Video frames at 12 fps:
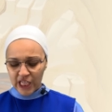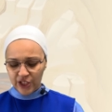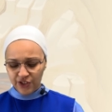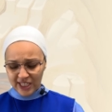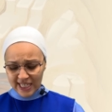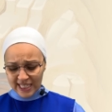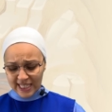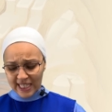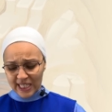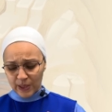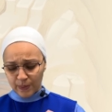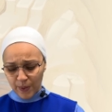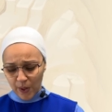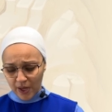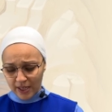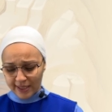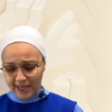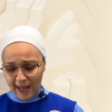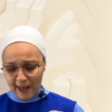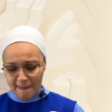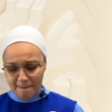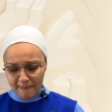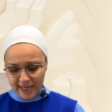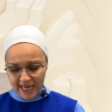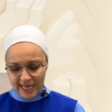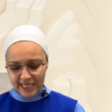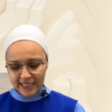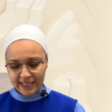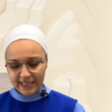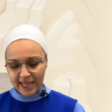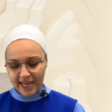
Jesus was amazed